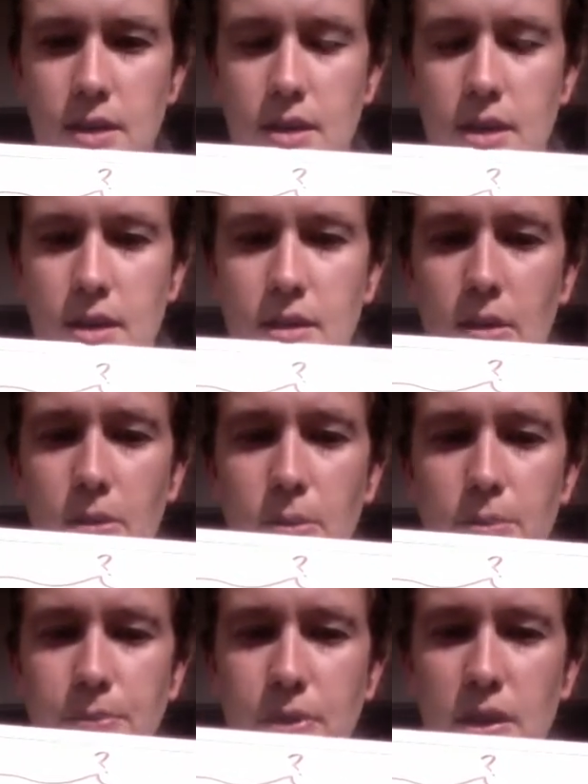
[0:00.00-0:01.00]

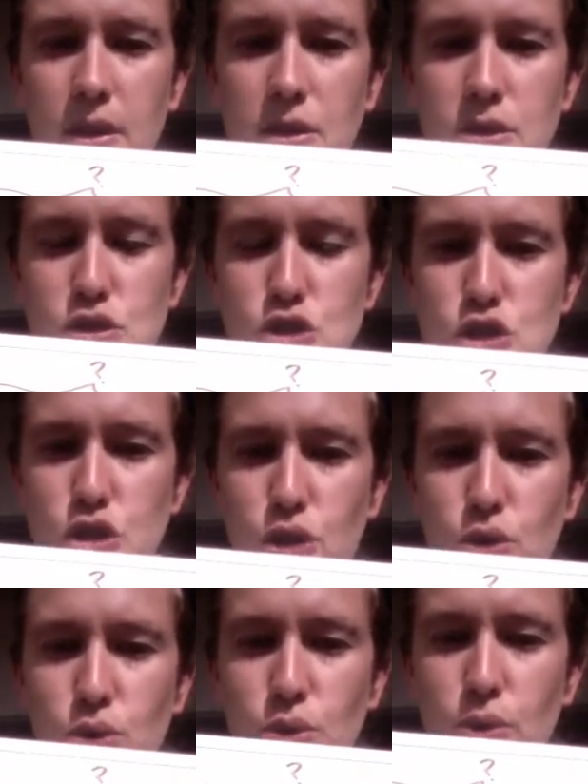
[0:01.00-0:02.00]

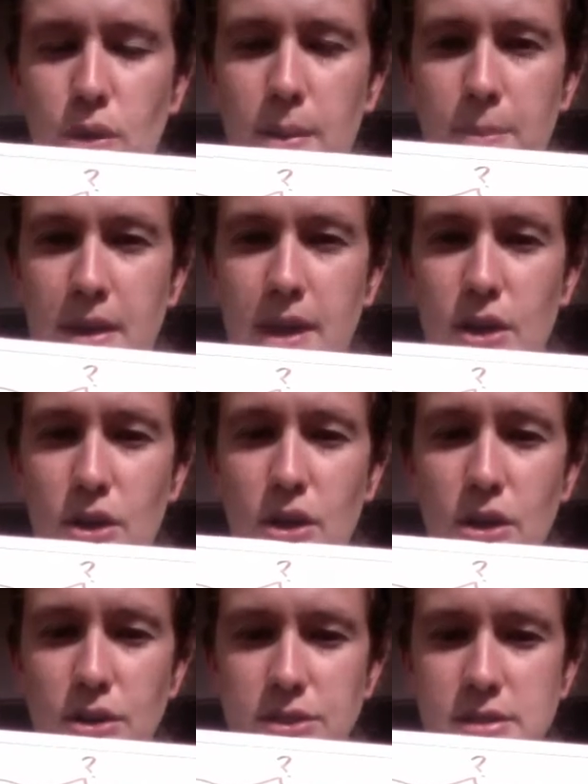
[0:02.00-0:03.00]
to make
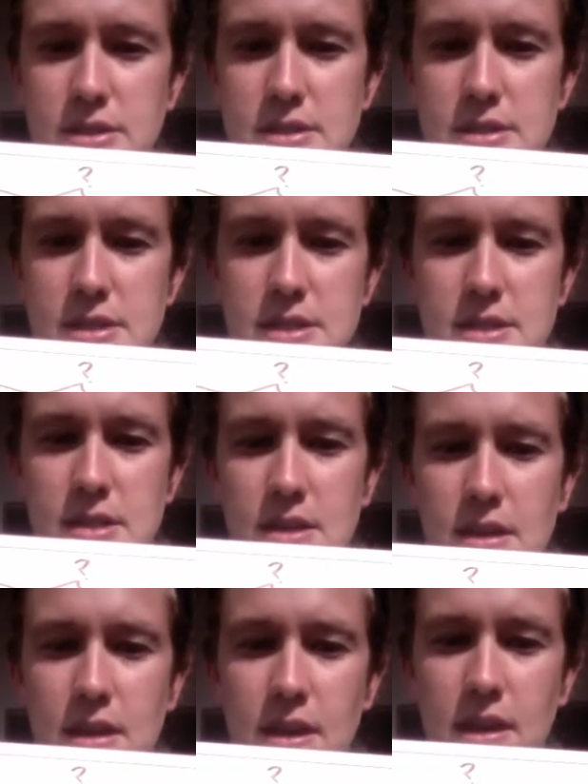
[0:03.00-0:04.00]
curtains,
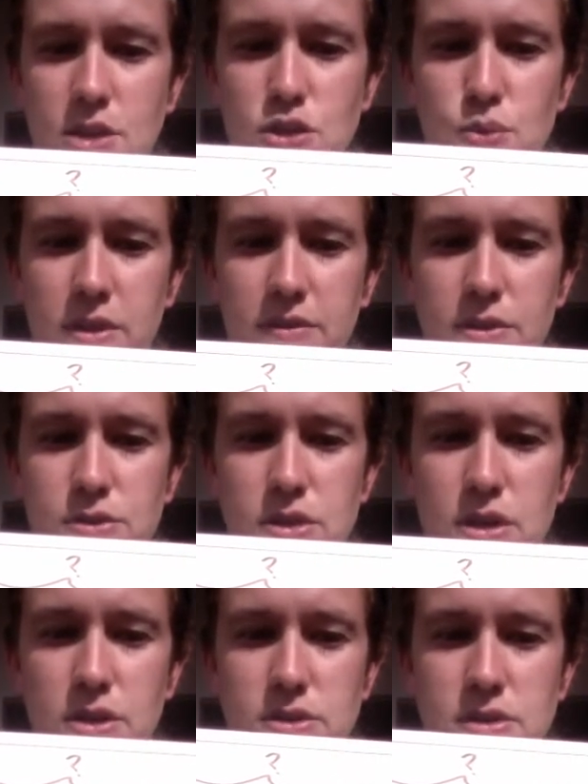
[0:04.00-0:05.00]
and each one of those
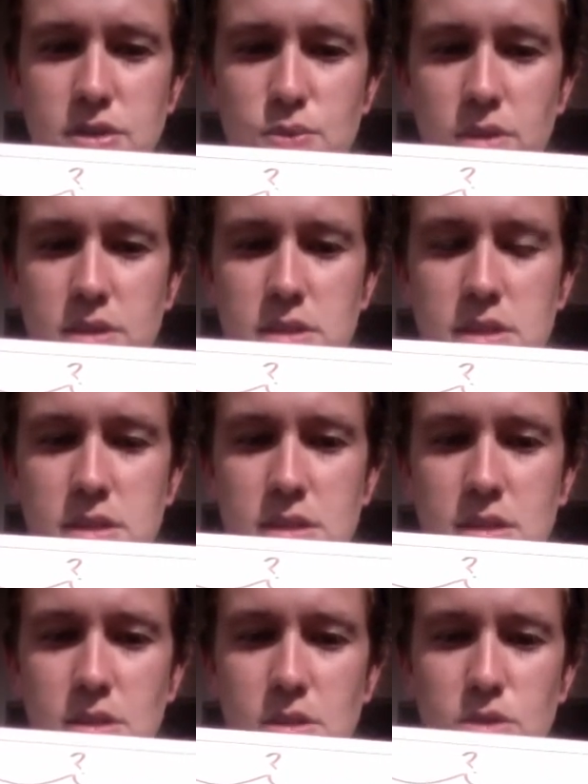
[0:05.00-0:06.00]
curtains was
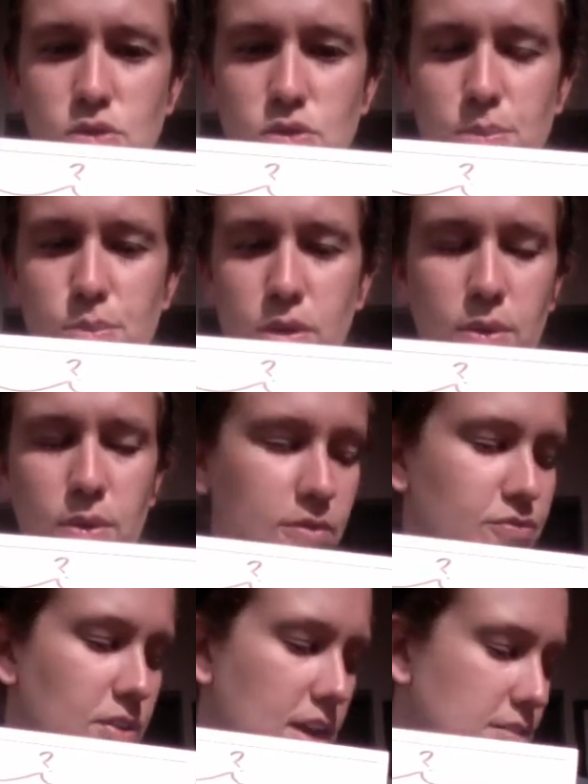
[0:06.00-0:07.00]

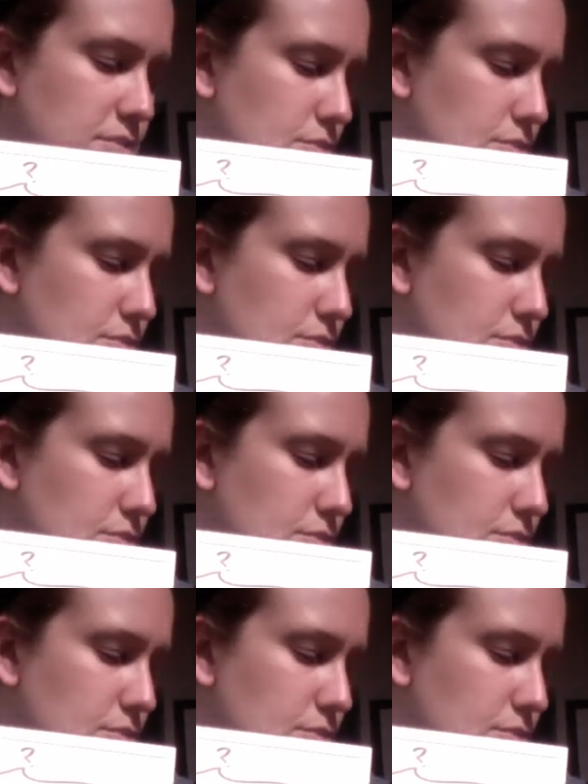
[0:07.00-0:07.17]
3.15